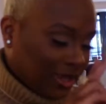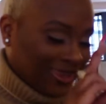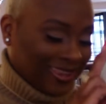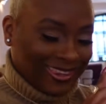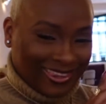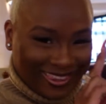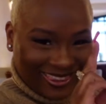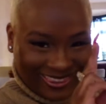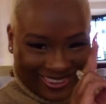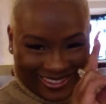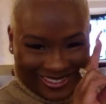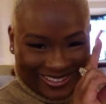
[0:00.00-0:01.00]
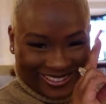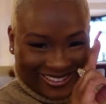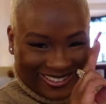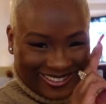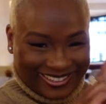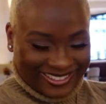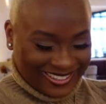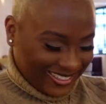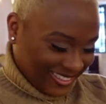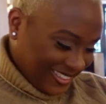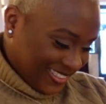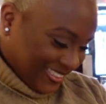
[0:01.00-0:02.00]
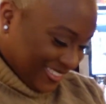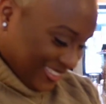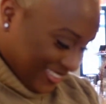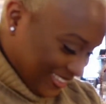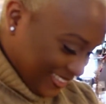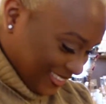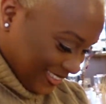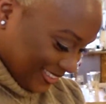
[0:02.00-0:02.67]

Nobody speaks.